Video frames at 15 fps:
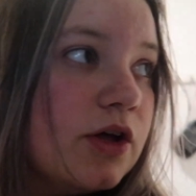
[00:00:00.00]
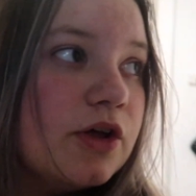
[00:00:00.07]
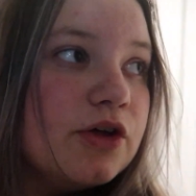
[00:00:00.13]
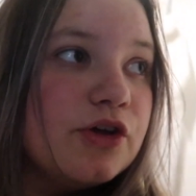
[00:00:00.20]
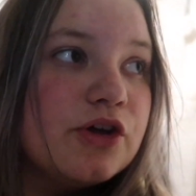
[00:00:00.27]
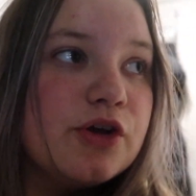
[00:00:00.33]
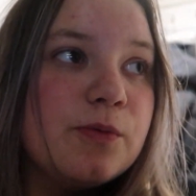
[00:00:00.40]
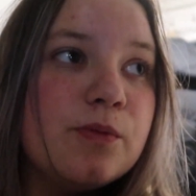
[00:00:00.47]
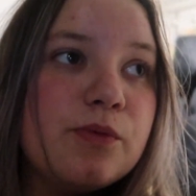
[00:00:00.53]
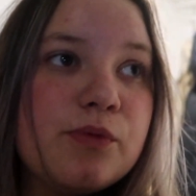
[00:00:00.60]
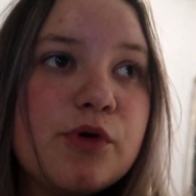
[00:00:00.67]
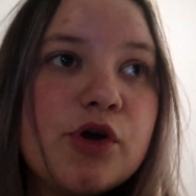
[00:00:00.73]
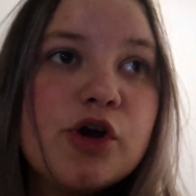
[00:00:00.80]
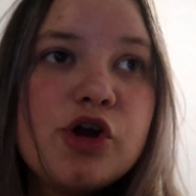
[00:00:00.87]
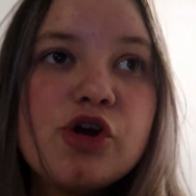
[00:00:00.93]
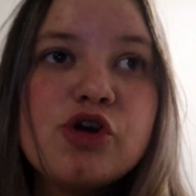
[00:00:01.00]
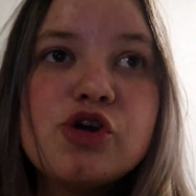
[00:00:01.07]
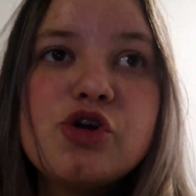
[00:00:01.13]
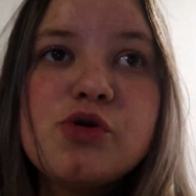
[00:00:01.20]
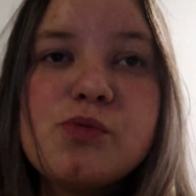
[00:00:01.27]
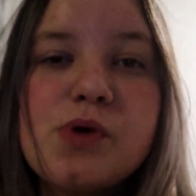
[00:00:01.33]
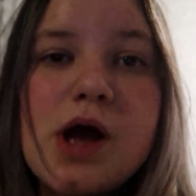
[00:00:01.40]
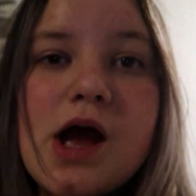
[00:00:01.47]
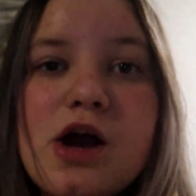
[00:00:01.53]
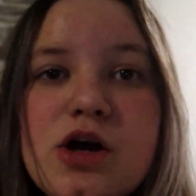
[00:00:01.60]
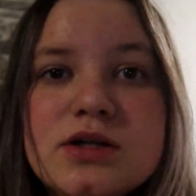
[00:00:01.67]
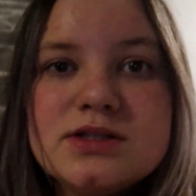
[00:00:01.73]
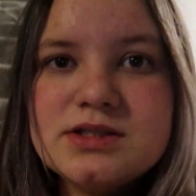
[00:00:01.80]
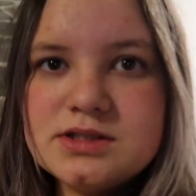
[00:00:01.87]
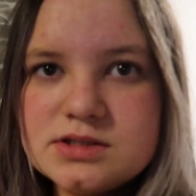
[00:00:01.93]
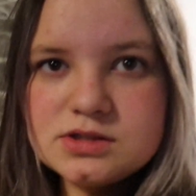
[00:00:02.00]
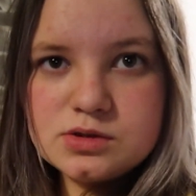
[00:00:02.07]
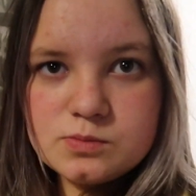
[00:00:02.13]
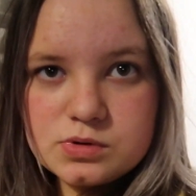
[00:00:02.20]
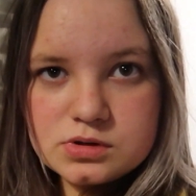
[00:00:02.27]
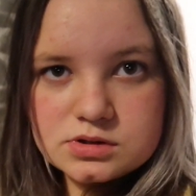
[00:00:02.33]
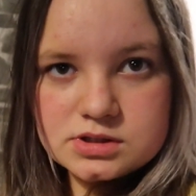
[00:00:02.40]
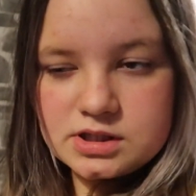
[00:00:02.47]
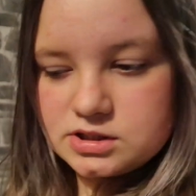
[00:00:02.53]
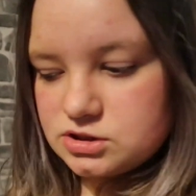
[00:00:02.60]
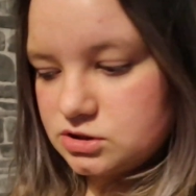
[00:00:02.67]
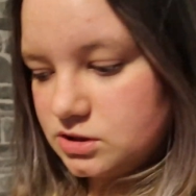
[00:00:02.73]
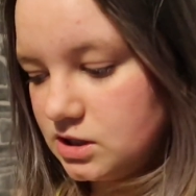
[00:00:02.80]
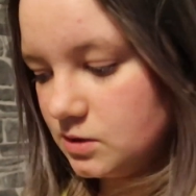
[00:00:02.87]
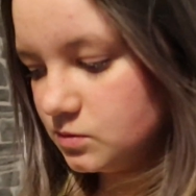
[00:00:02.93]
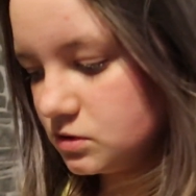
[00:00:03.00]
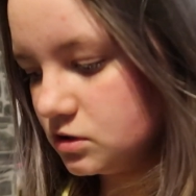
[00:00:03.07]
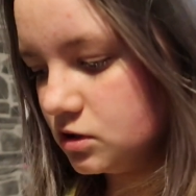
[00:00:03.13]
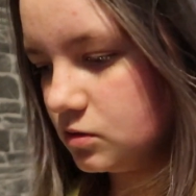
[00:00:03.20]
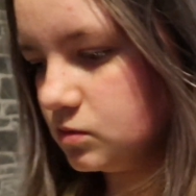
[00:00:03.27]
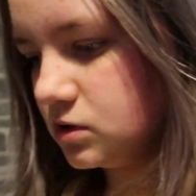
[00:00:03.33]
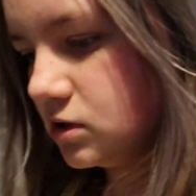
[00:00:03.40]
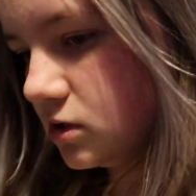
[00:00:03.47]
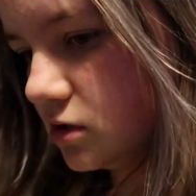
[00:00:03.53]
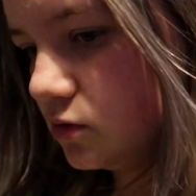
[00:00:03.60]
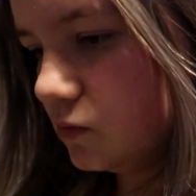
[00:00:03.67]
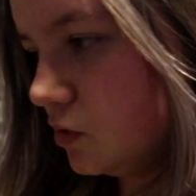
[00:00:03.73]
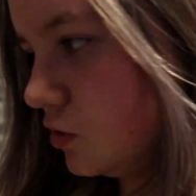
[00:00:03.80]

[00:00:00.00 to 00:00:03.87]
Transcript: Um, um, I got six new books actually. Imogen got me six new